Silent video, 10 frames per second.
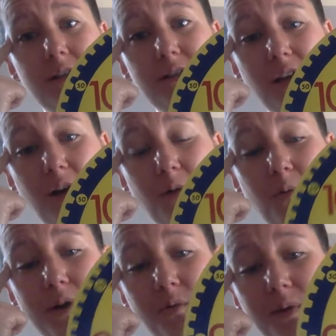So
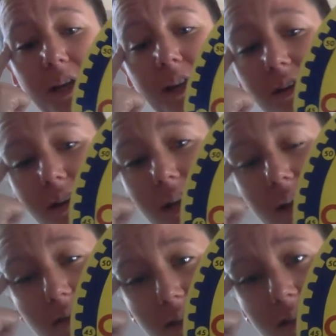when we look
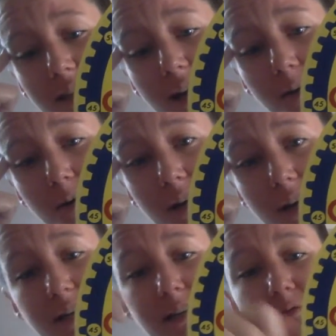at this hour
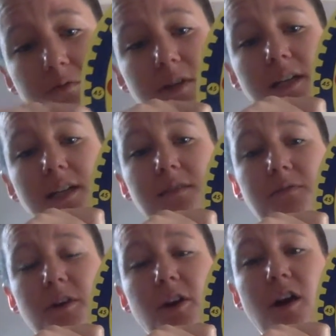hand, and if we need to
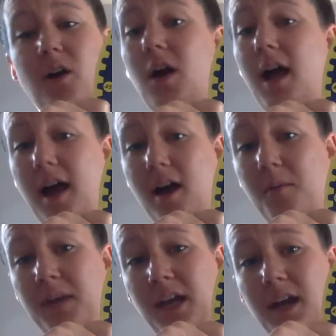figure out how
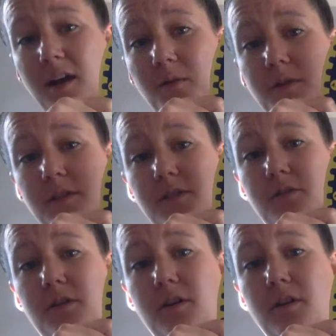many hours is
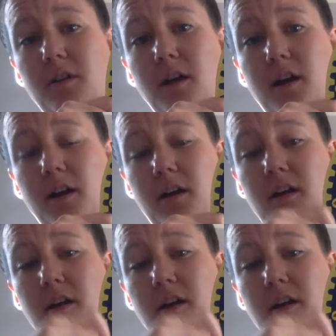on our clock,